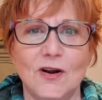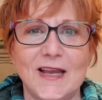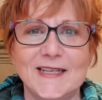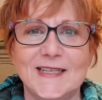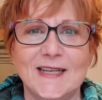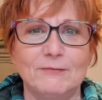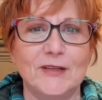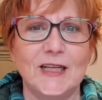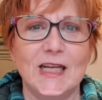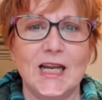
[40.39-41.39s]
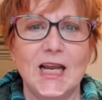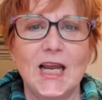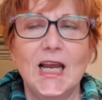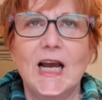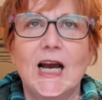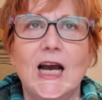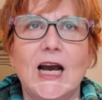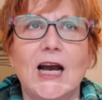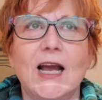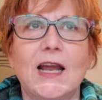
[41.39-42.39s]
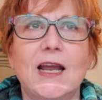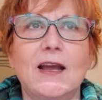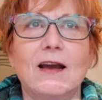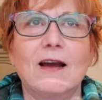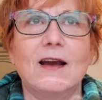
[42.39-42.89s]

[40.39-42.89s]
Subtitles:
is something I